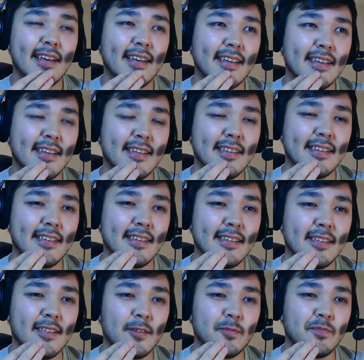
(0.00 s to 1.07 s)

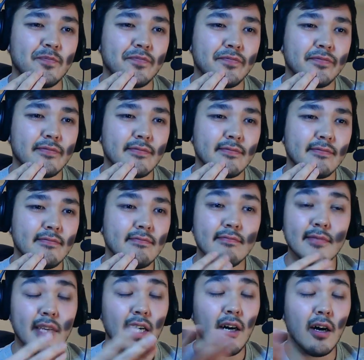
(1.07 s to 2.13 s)
and
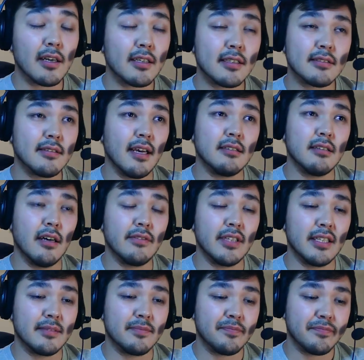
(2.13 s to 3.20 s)
honestly, I loved it.